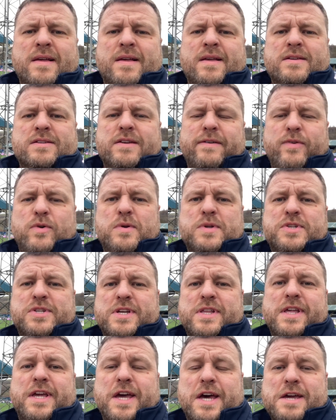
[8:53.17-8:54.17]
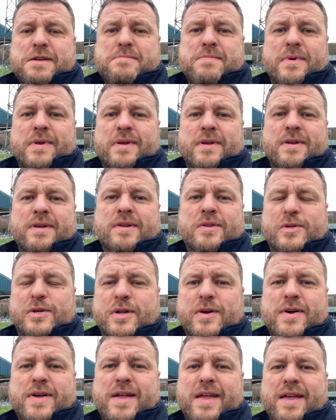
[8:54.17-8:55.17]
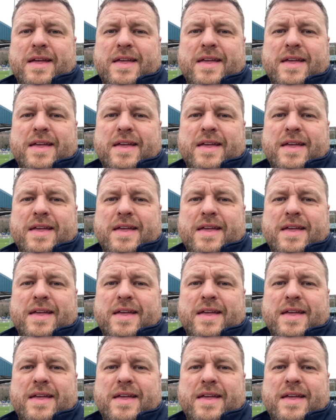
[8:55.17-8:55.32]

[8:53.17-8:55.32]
So if you want to see the game tonight,